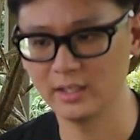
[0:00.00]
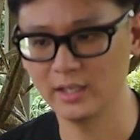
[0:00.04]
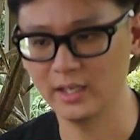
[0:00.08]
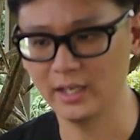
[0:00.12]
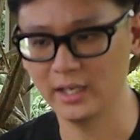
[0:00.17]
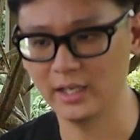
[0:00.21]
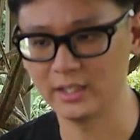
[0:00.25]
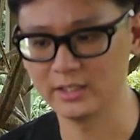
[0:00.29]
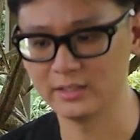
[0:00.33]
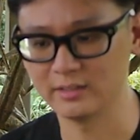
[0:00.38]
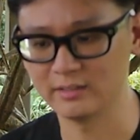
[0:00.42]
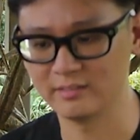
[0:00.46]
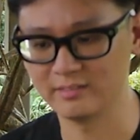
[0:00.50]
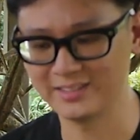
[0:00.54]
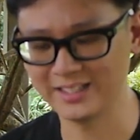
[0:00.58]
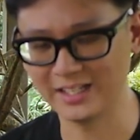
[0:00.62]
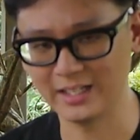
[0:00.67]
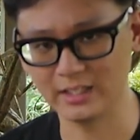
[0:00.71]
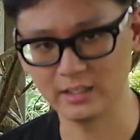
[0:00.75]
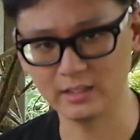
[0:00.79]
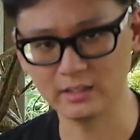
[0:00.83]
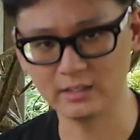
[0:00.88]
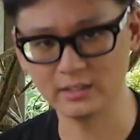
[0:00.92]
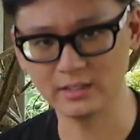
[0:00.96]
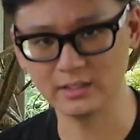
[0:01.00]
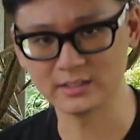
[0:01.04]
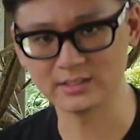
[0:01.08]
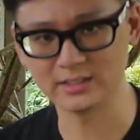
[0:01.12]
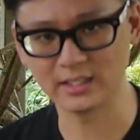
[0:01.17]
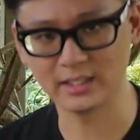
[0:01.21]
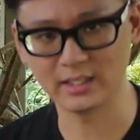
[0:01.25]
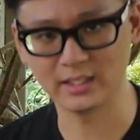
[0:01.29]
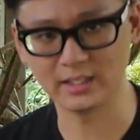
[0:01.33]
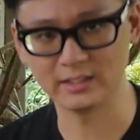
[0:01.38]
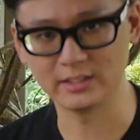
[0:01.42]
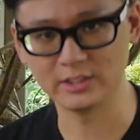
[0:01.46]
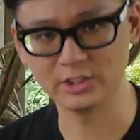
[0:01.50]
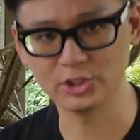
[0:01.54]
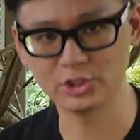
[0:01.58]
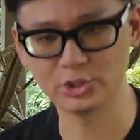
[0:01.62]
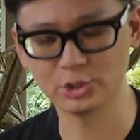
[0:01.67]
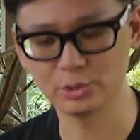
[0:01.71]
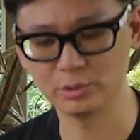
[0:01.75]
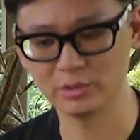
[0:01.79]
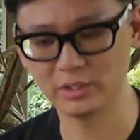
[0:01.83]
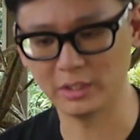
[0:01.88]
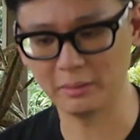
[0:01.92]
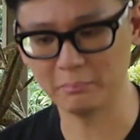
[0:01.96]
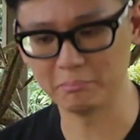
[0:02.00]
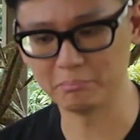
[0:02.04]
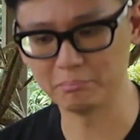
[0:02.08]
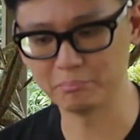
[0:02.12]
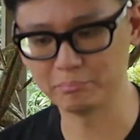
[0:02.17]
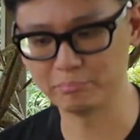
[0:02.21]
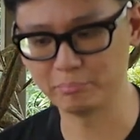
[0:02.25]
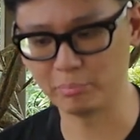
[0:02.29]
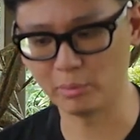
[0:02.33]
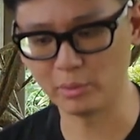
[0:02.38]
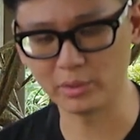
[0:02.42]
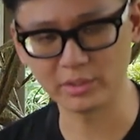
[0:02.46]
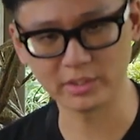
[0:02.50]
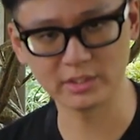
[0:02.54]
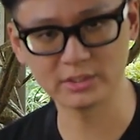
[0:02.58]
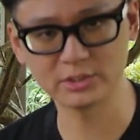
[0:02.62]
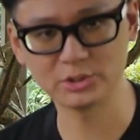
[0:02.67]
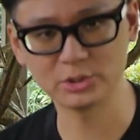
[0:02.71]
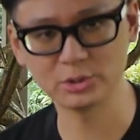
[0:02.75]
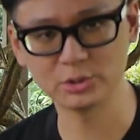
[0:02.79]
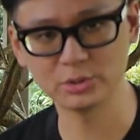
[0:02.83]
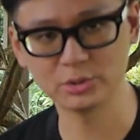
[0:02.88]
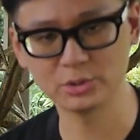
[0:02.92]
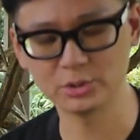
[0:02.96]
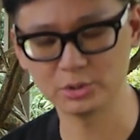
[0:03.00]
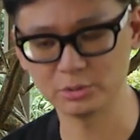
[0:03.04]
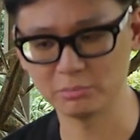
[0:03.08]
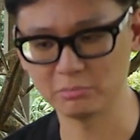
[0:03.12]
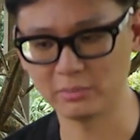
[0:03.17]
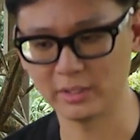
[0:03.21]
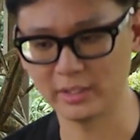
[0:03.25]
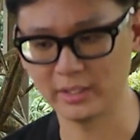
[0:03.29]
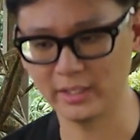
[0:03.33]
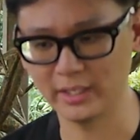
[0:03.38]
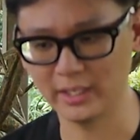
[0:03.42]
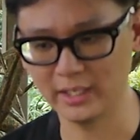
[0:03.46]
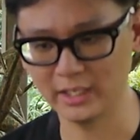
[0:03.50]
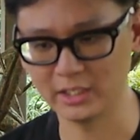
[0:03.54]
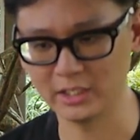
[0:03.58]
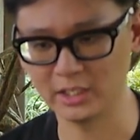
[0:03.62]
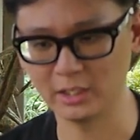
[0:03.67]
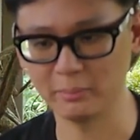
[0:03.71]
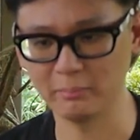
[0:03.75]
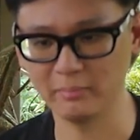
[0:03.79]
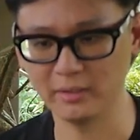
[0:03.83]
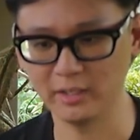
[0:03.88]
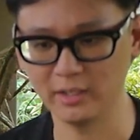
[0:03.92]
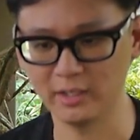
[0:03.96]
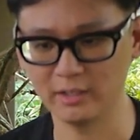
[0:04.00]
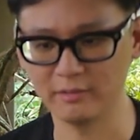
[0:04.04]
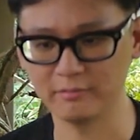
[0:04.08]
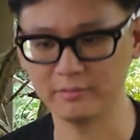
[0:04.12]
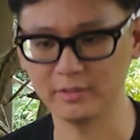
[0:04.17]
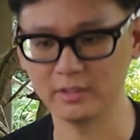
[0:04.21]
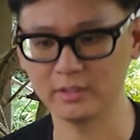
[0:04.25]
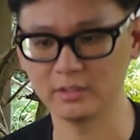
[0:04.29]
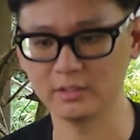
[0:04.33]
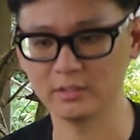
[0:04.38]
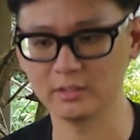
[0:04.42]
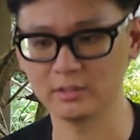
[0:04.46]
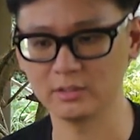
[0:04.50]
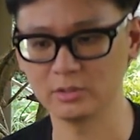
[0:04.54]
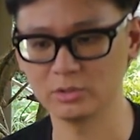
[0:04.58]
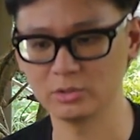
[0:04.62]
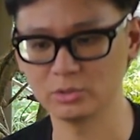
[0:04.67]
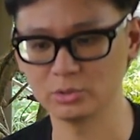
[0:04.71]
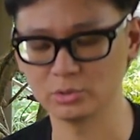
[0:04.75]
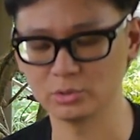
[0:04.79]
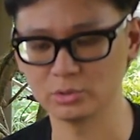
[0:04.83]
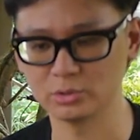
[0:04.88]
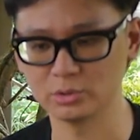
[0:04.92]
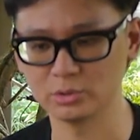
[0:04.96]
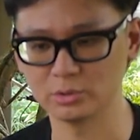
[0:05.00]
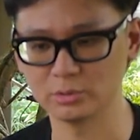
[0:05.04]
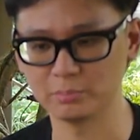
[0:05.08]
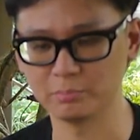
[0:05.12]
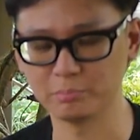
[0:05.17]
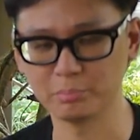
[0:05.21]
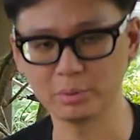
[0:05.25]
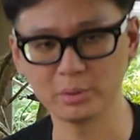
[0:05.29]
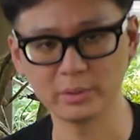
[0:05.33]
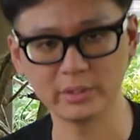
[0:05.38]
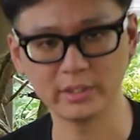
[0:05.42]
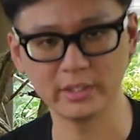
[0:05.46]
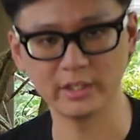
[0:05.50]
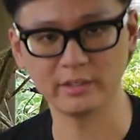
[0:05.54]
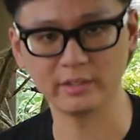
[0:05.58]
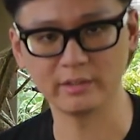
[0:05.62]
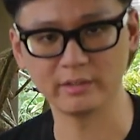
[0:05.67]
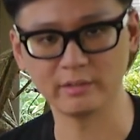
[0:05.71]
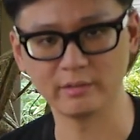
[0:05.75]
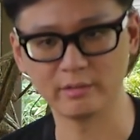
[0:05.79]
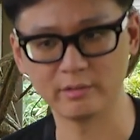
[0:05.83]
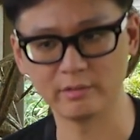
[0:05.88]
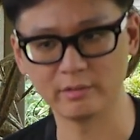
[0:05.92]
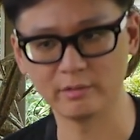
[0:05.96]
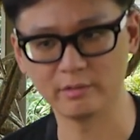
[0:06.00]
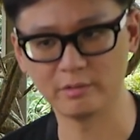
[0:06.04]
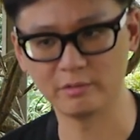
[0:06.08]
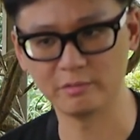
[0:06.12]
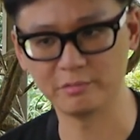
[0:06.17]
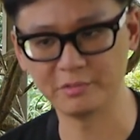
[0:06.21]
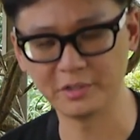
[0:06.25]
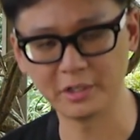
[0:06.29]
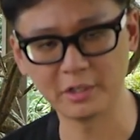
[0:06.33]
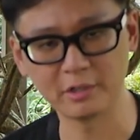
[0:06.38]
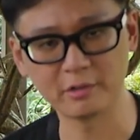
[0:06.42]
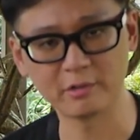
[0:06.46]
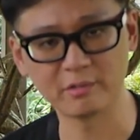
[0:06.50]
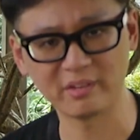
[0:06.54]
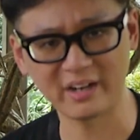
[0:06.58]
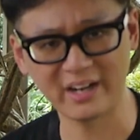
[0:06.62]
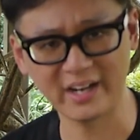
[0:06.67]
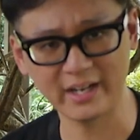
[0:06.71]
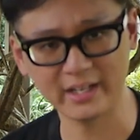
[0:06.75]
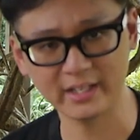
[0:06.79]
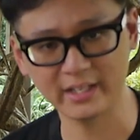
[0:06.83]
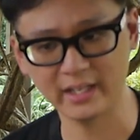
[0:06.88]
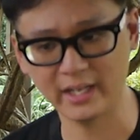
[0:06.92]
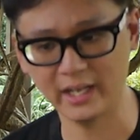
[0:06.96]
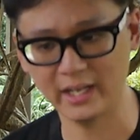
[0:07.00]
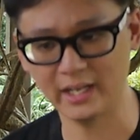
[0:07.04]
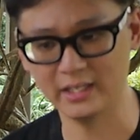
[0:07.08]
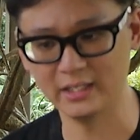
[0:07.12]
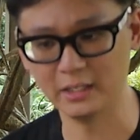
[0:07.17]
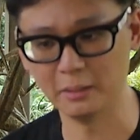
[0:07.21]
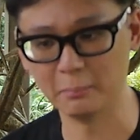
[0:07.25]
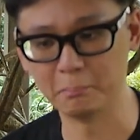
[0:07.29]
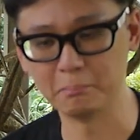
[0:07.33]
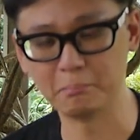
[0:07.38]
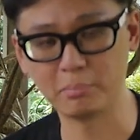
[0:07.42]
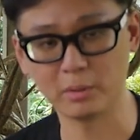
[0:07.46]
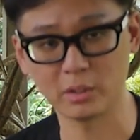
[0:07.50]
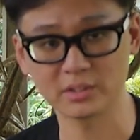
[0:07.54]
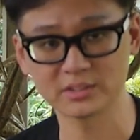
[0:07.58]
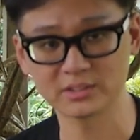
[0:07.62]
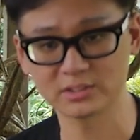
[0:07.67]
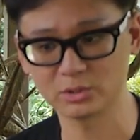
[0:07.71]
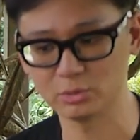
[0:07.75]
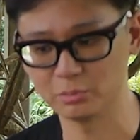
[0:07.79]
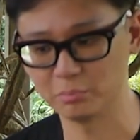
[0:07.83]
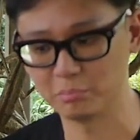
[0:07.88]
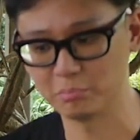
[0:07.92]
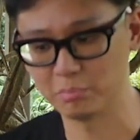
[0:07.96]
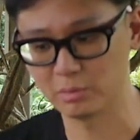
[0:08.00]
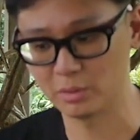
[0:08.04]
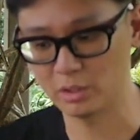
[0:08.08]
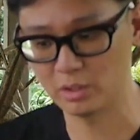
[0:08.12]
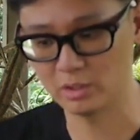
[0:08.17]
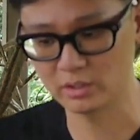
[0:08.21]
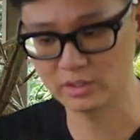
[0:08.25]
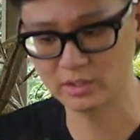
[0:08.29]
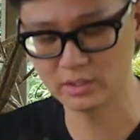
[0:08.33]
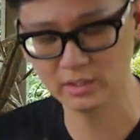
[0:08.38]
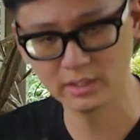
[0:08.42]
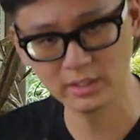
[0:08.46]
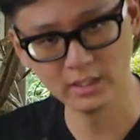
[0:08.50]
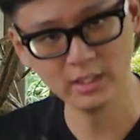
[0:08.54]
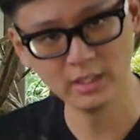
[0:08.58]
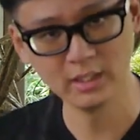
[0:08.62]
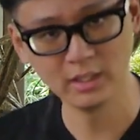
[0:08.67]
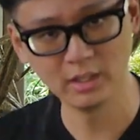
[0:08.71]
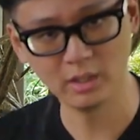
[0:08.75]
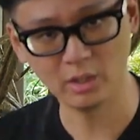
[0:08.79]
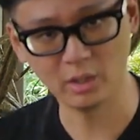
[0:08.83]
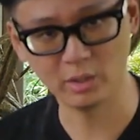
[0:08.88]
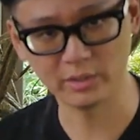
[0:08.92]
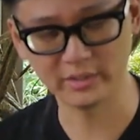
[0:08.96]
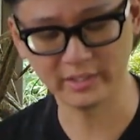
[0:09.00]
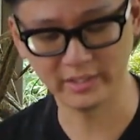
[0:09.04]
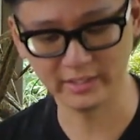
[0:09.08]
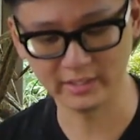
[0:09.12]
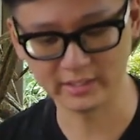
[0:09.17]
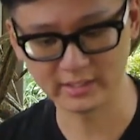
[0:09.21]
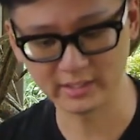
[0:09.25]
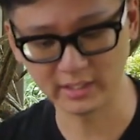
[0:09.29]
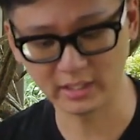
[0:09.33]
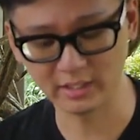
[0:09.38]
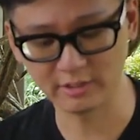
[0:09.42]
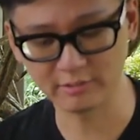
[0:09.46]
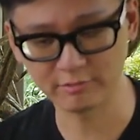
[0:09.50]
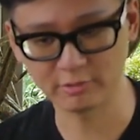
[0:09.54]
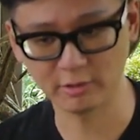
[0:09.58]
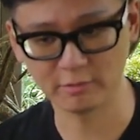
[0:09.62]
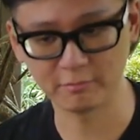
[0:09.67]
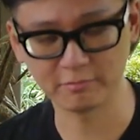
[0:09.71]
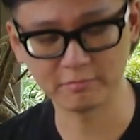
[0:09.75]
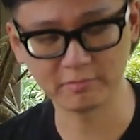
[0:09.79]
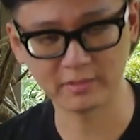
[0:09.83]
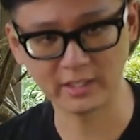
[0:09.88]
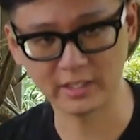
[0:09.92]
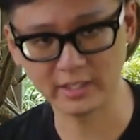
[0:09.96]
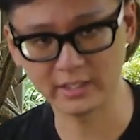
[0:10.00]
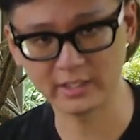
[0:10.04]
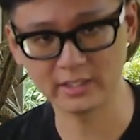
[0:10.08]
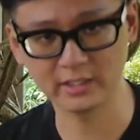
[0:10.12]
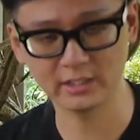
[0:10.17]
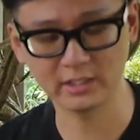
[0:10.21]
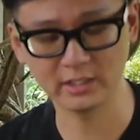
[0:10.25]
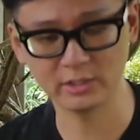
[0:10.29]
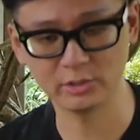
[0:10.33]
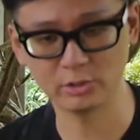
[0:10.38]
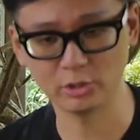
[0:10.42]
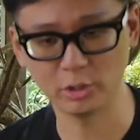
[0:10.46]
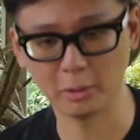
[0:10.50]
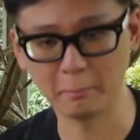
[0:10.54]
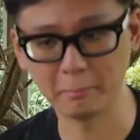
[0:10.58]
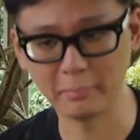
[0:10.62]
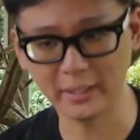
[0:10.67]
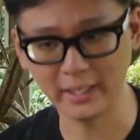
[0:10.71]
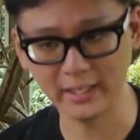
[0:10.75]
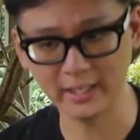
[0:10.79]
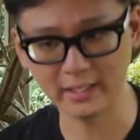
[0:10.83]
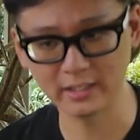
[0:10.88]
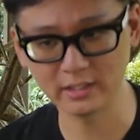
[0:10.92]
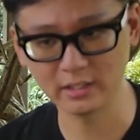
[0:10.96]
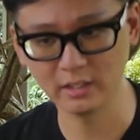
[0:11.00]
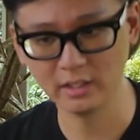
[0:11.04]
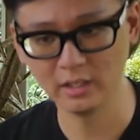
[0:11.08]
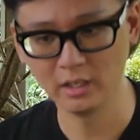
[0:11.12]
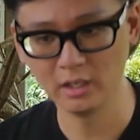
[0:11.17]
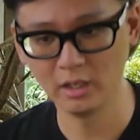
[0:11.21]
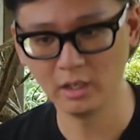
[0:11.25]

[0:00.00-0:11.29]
and that is an issue that bothers you, you might end up having to put a rear rack and a box to block all the gunk from flying into your back,